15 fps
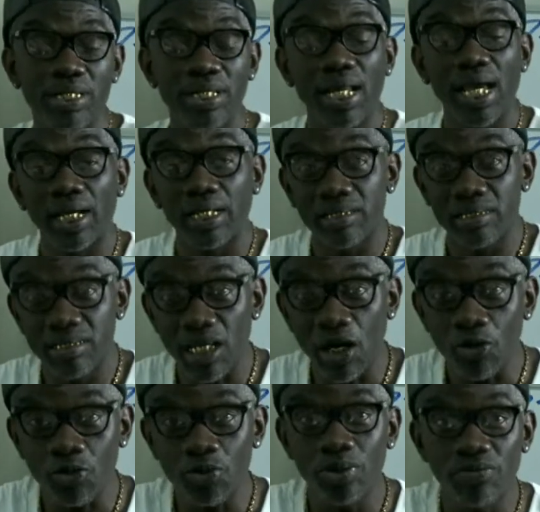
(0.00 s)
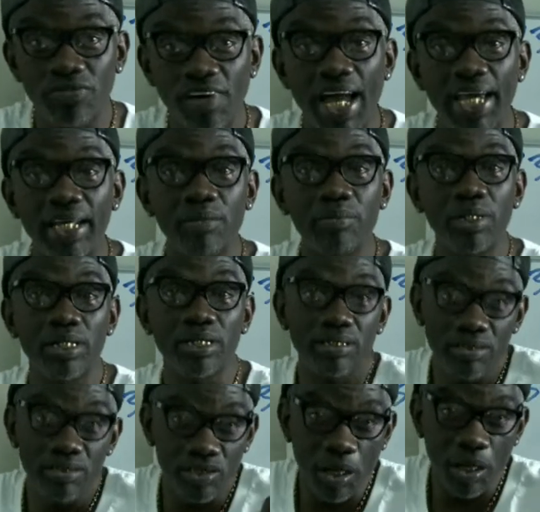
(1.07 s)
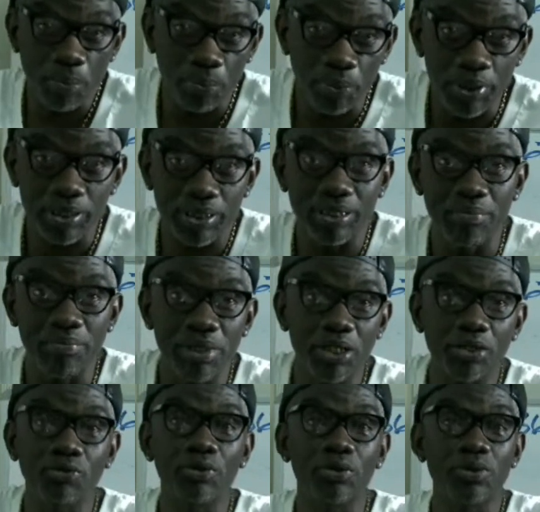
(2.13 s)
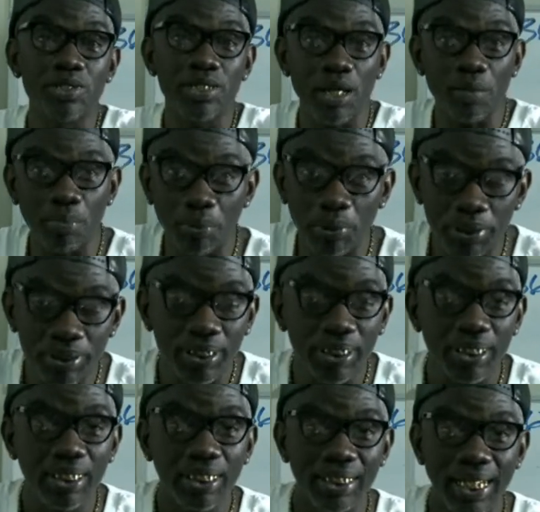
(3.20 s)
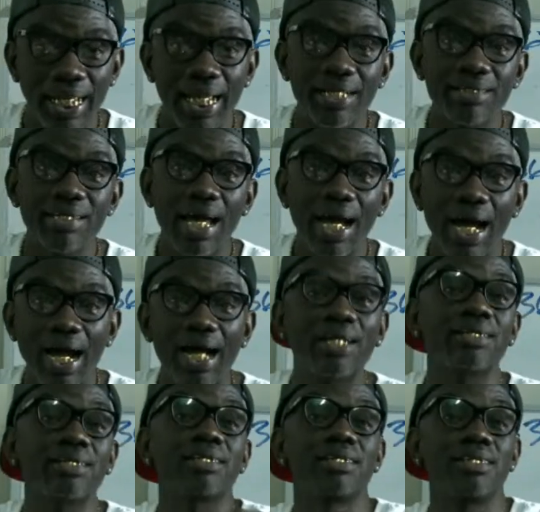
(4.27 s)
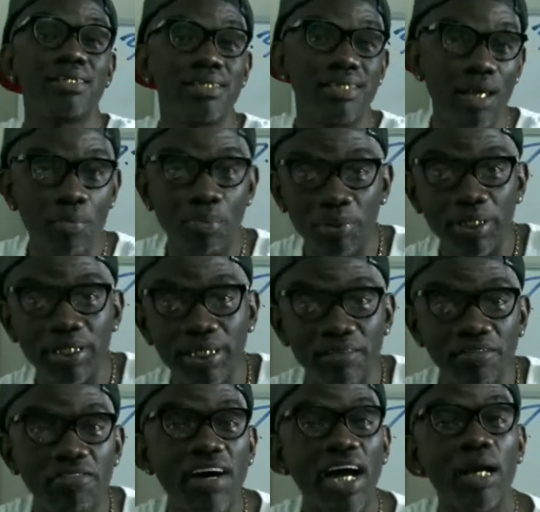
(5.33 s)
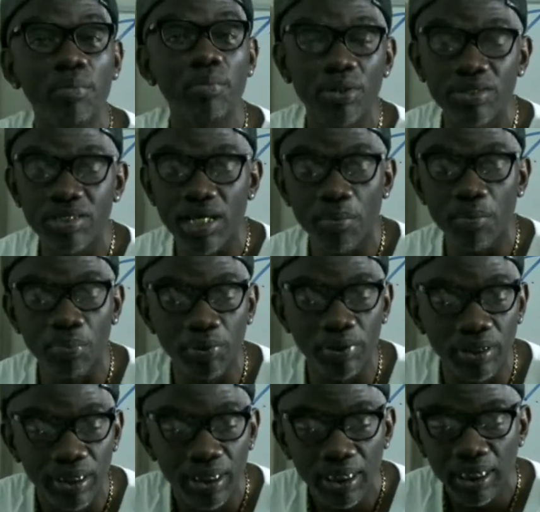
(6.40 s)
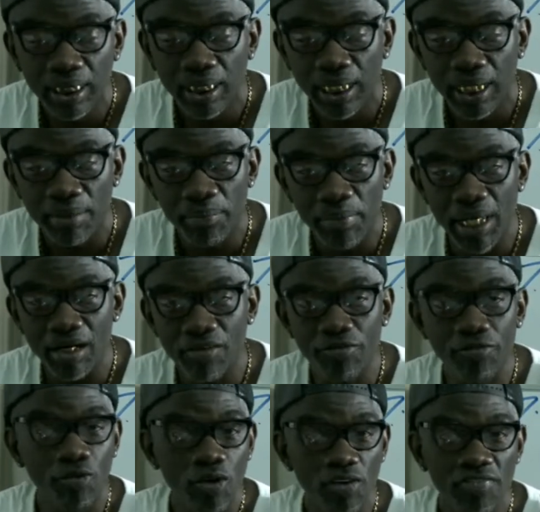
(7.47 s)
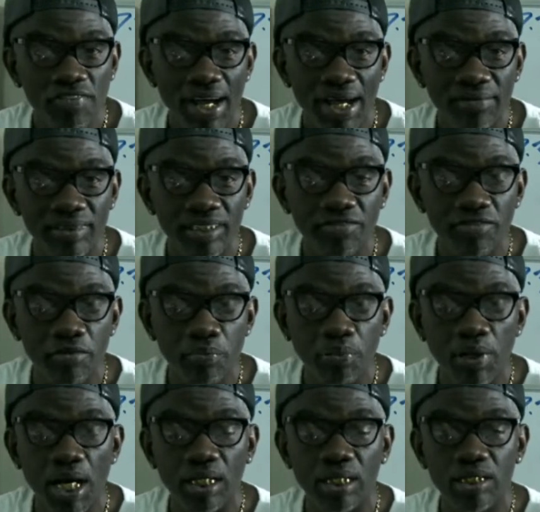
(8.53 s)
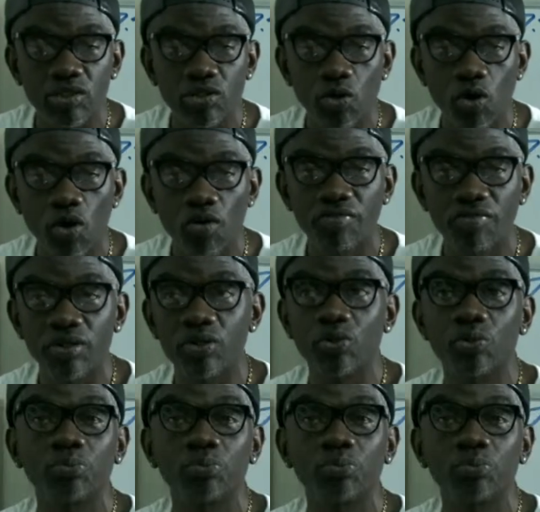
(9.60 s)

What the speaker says: Then I can sell you the vitamins separate, the minerals separate, the antioxidants separate, and the fiber separate, and make 4 or 5 different products to offer you,